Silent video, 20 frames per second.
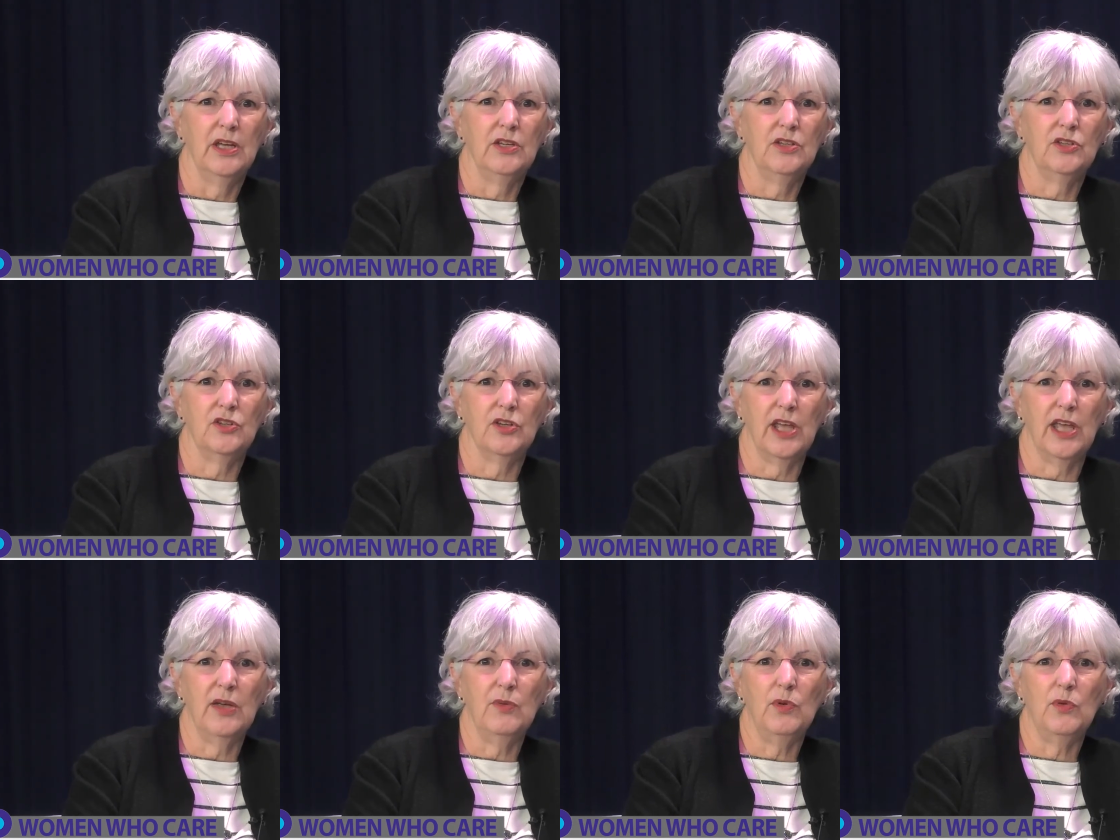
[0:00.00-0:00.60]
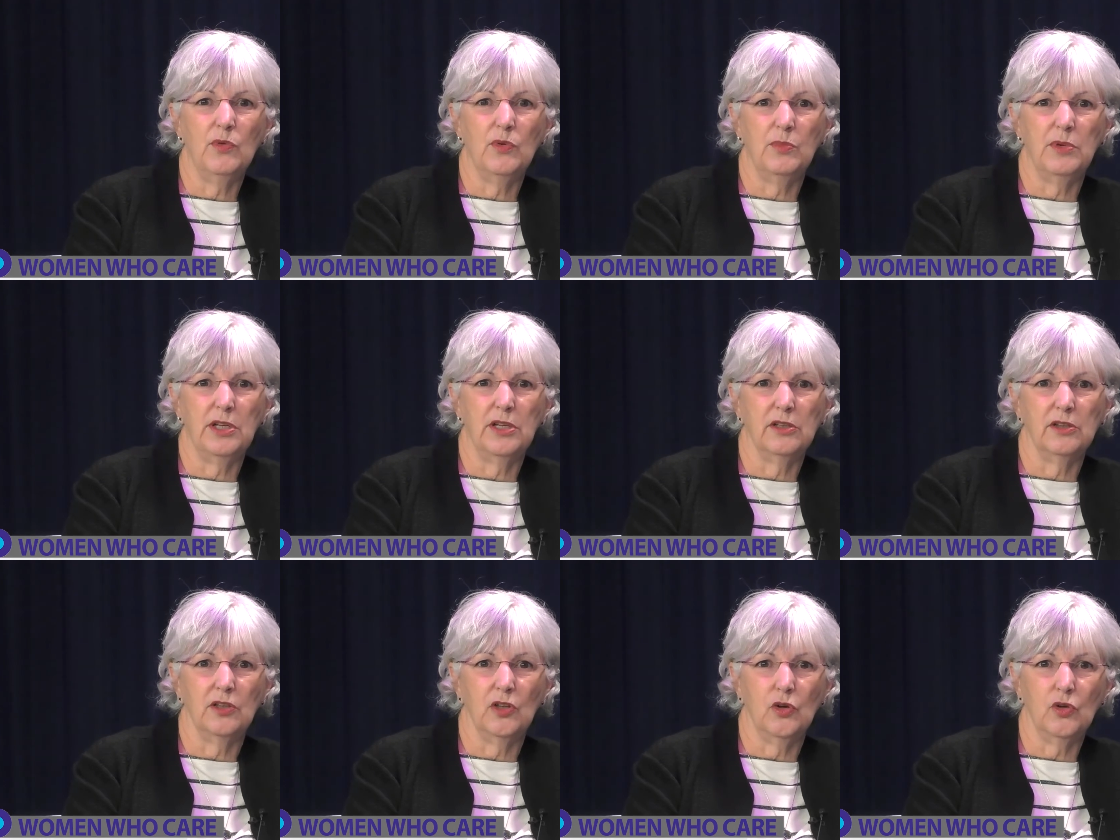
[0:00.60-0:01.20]
Today, we will meet
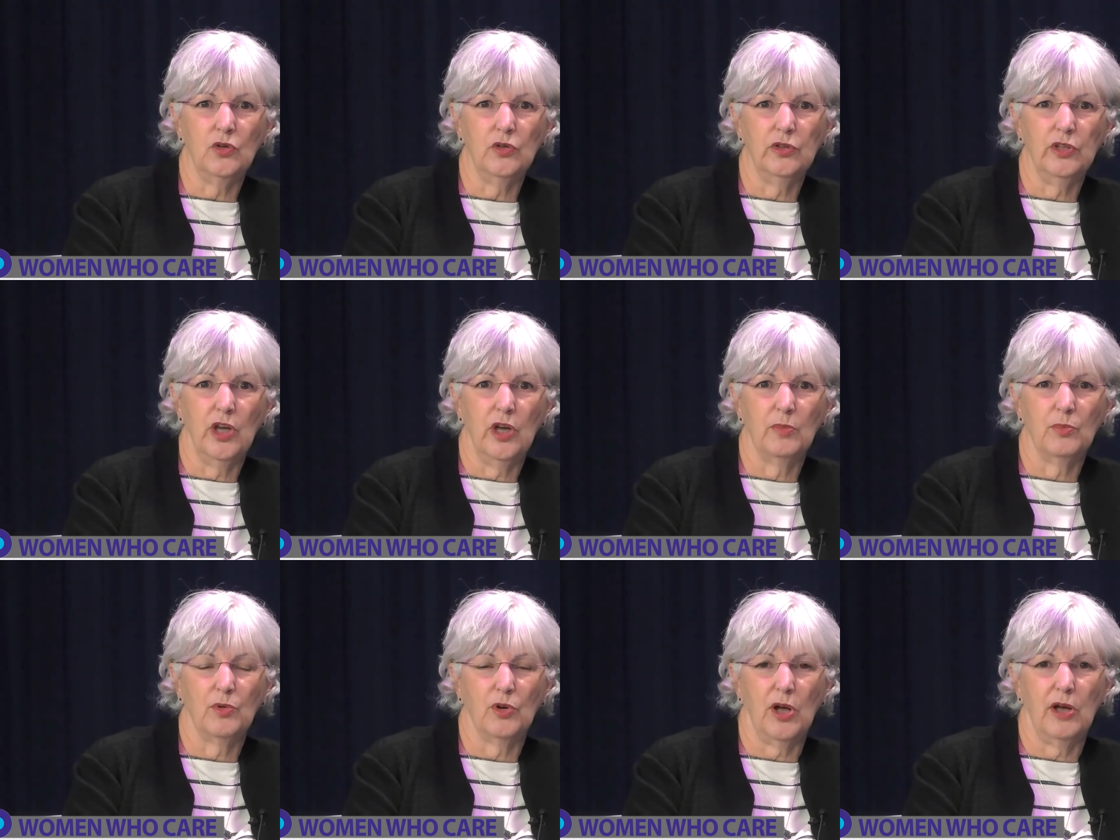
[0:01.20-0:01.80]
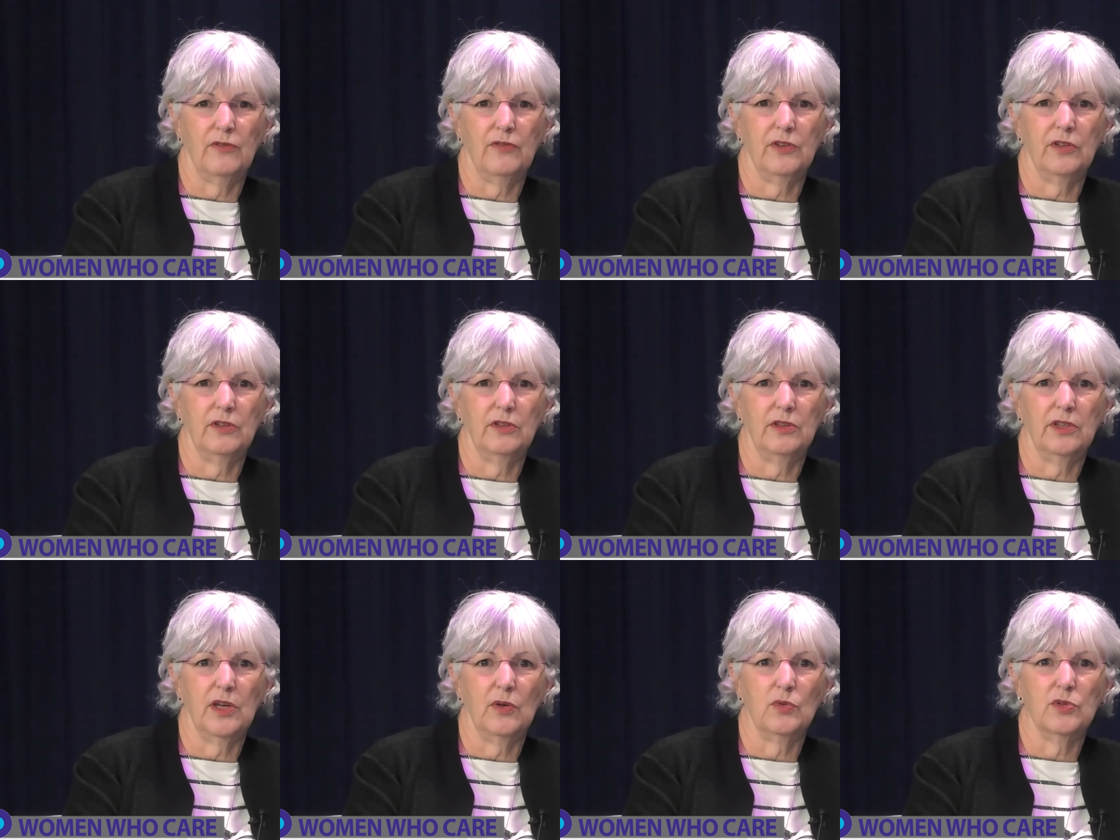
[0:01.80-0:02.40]
a local
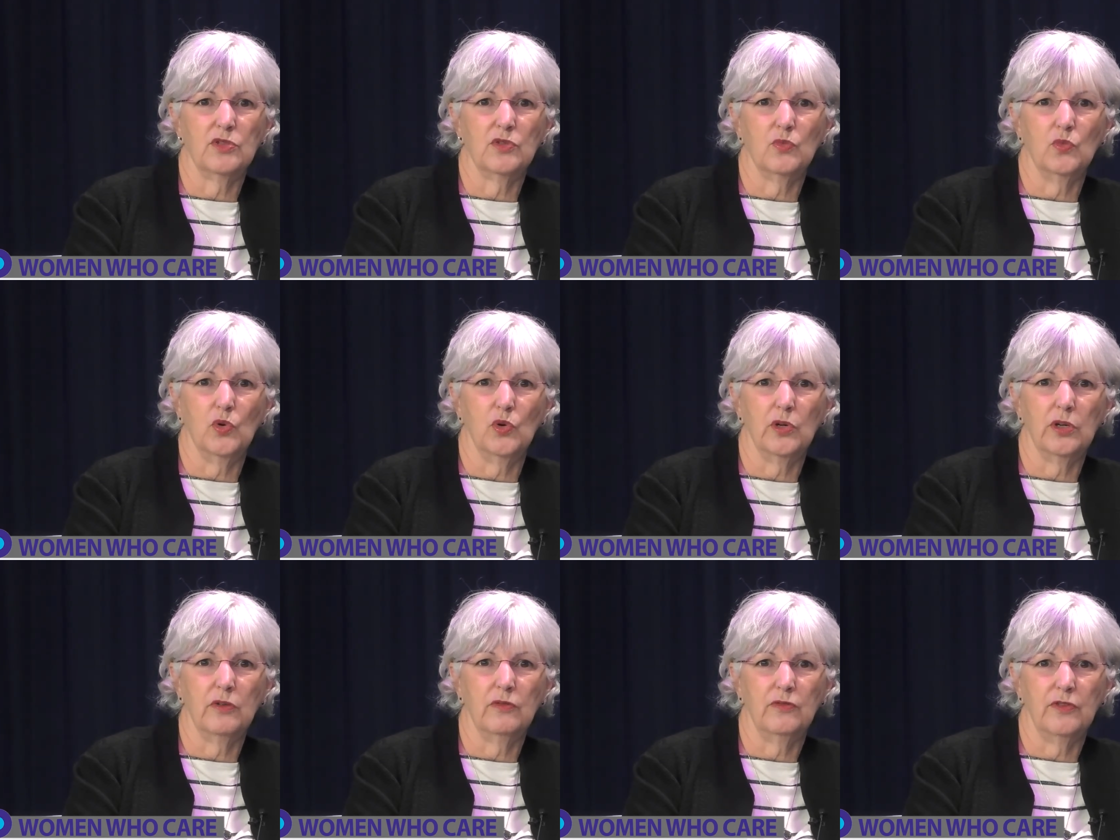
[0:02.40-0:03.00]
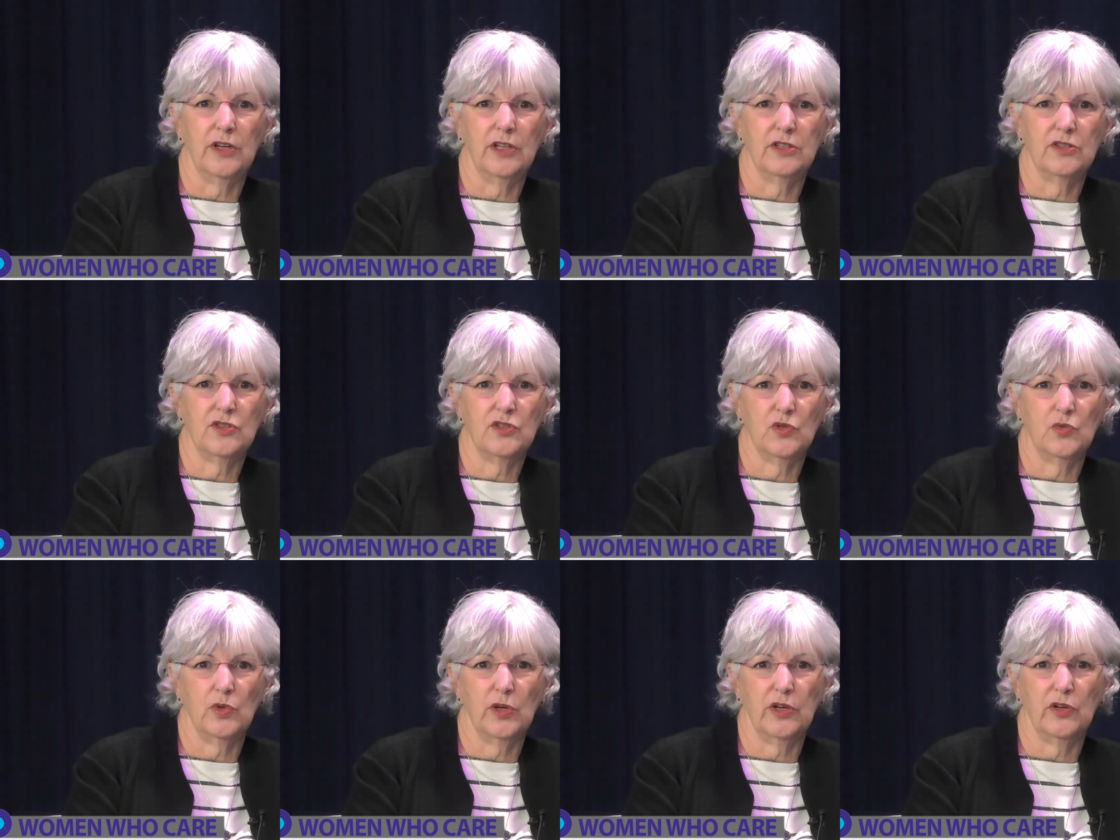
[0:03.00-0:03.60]
nonprofit that was awarded funds
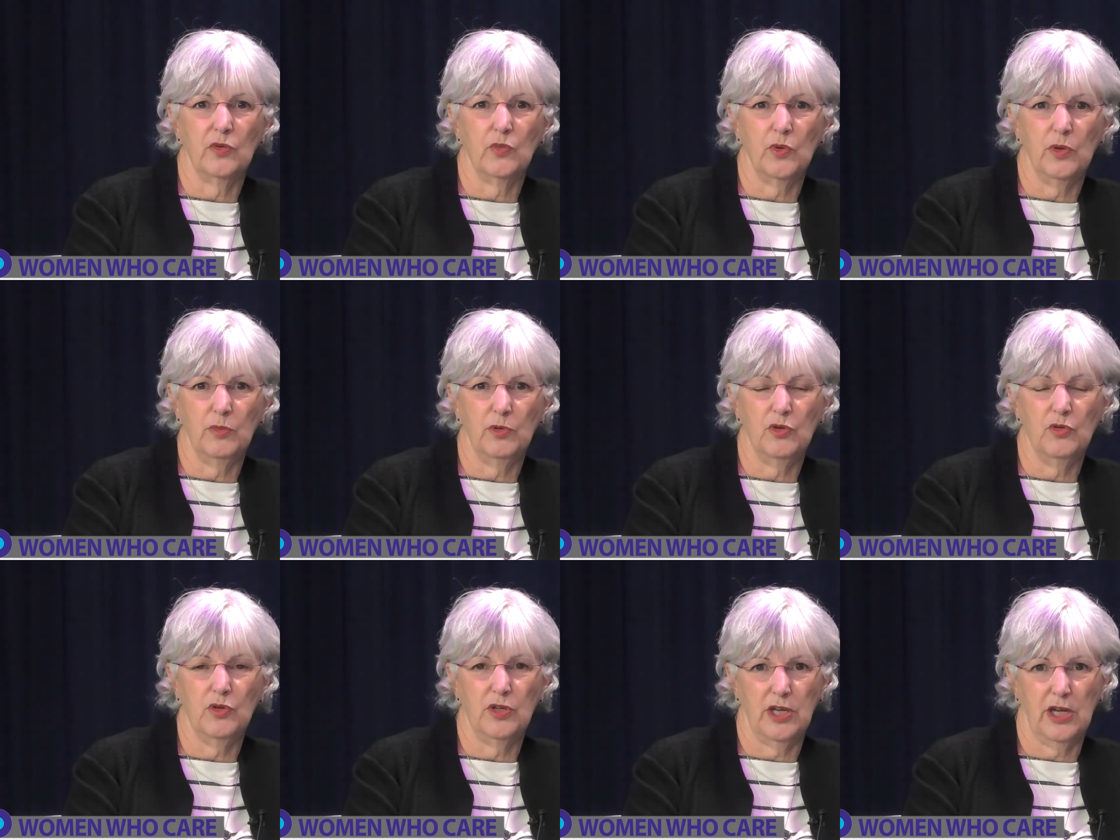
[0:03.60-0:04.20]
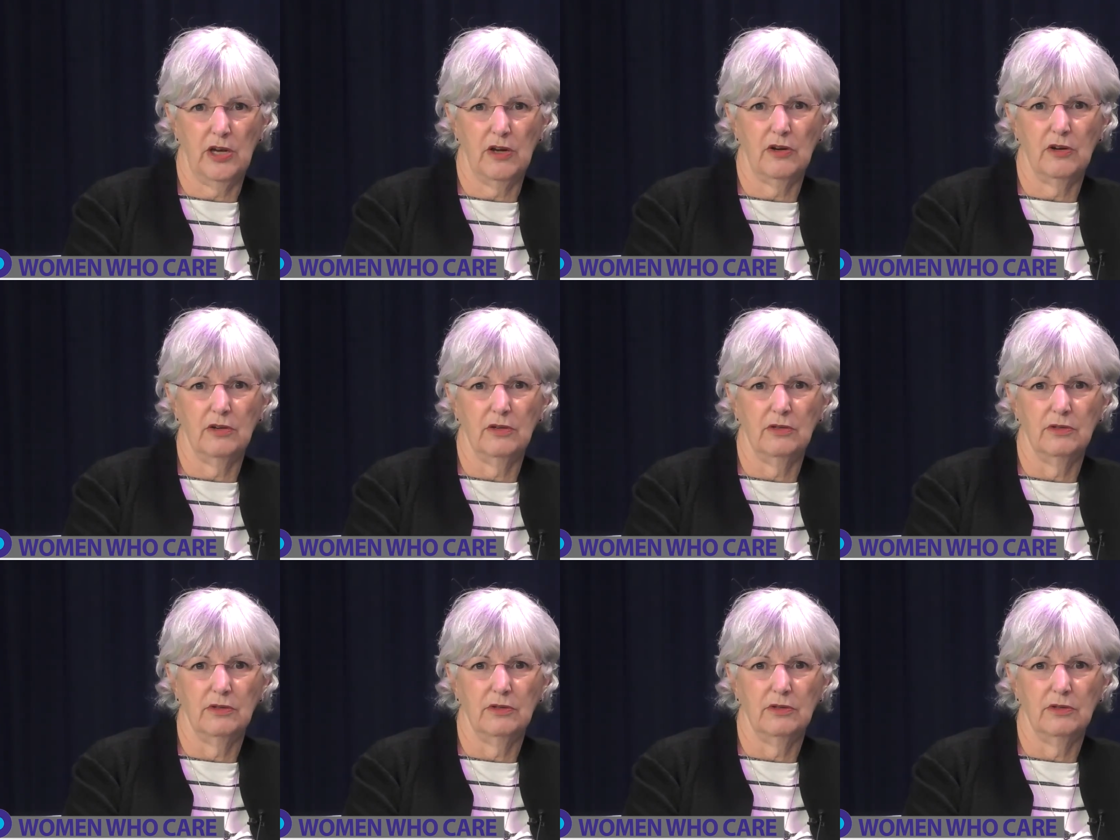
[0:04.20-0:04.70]
to 100 Women Who Care